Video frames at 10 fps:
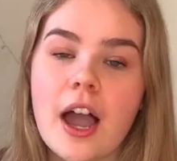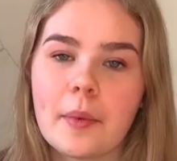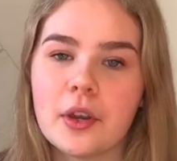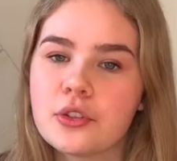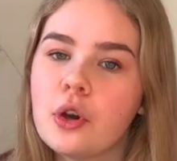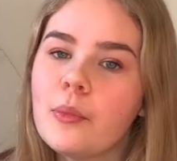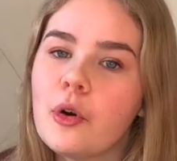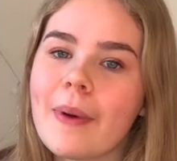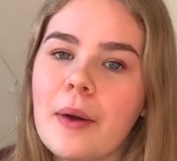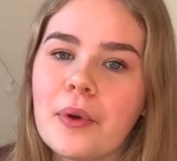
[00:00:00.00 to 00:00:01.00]
I'm going to talk
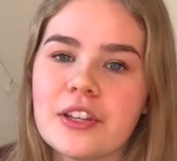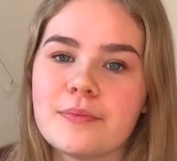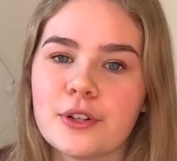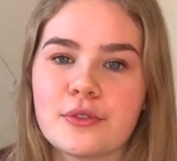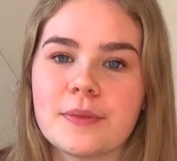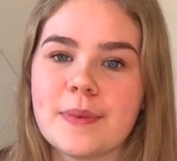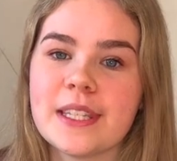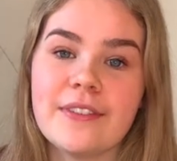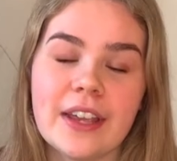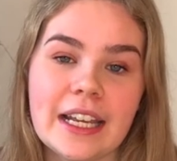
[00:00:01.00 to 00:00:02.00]
more about which modules
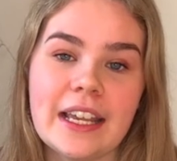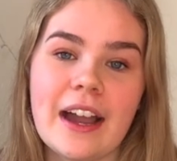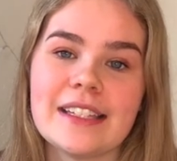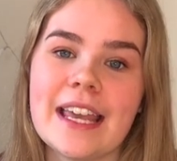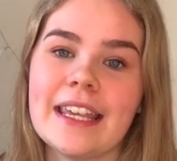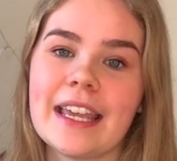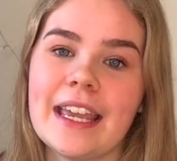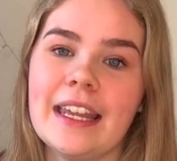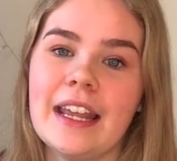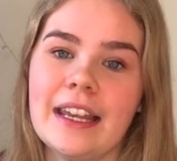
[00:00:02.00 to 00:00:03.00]
specifically I take
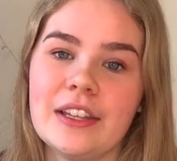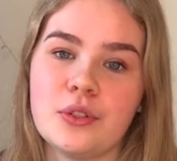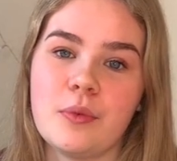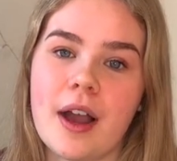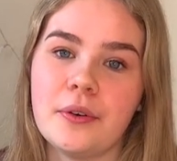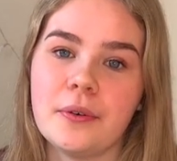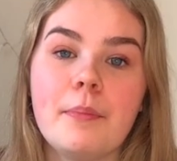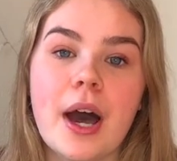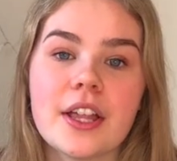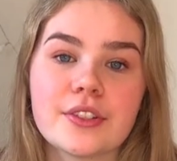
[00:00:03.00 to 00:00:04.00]
in a little while.
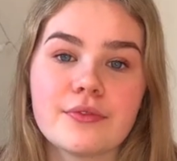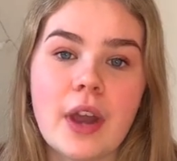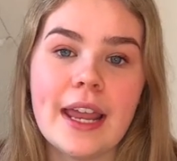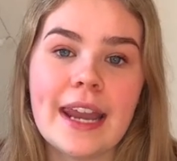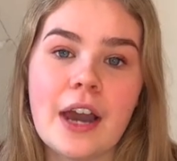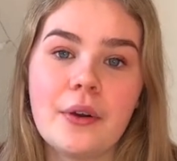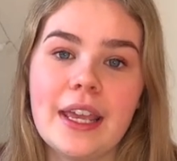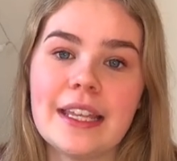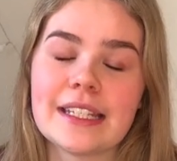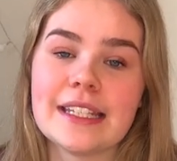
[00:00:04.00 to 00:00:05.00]
But right now
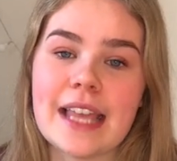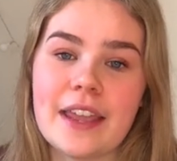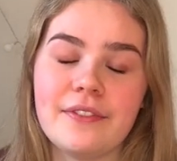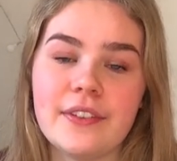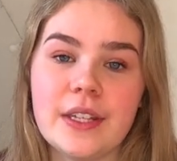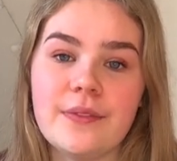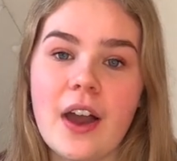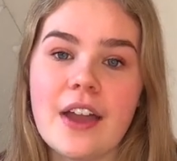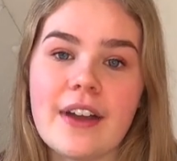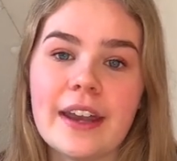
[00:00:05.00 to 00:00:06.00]
it is
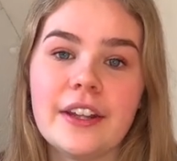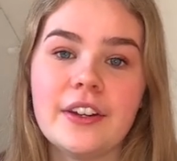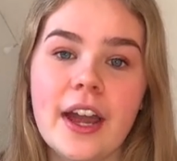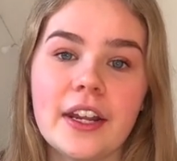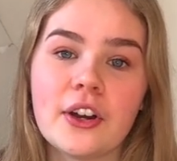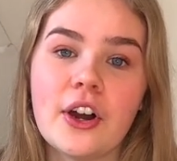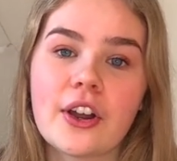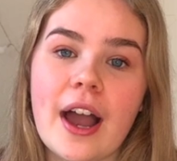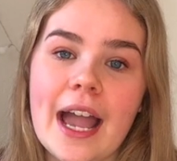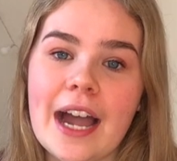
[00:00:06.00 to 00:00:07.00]
8:55, and at 9
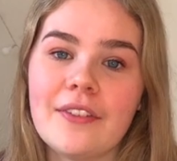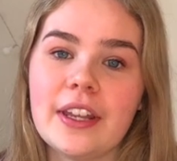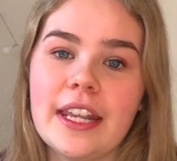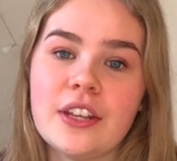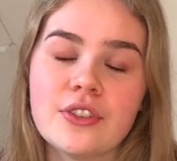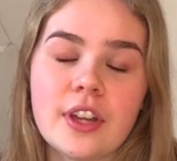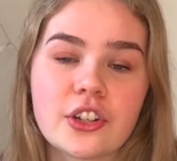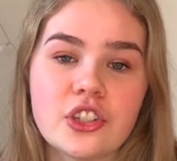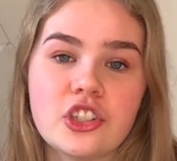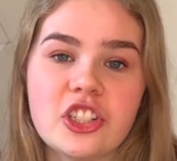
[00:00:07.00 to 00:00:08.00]
o'clock I have an
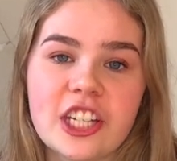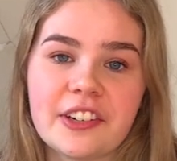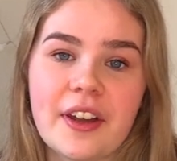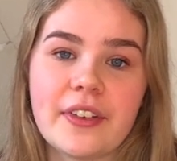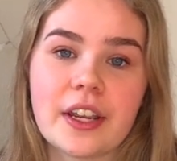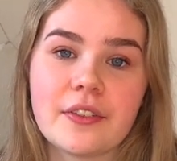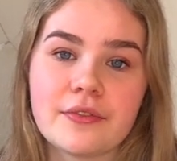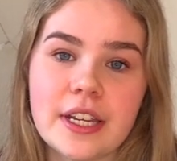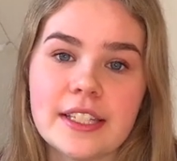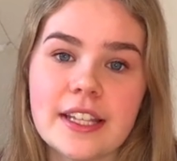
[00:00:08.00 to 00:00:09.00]
introduction to geographic
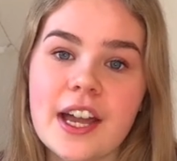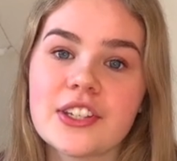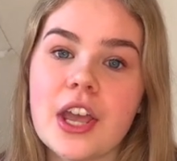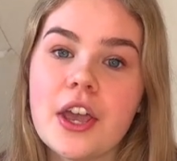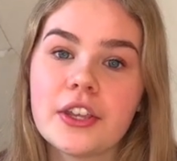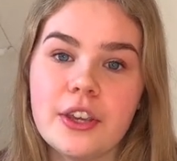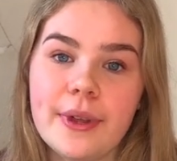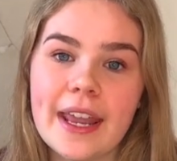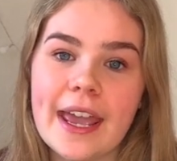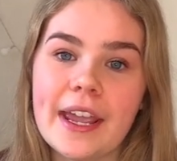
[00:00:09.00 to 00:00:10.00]
research
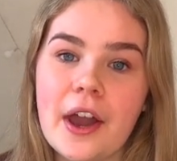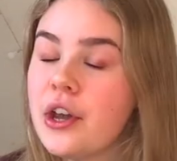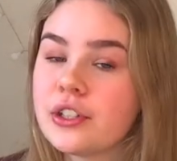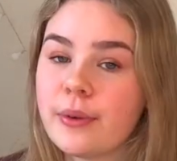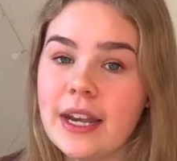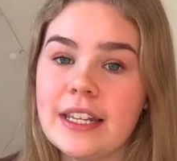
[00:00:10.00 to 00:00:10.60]
Q&A, so I need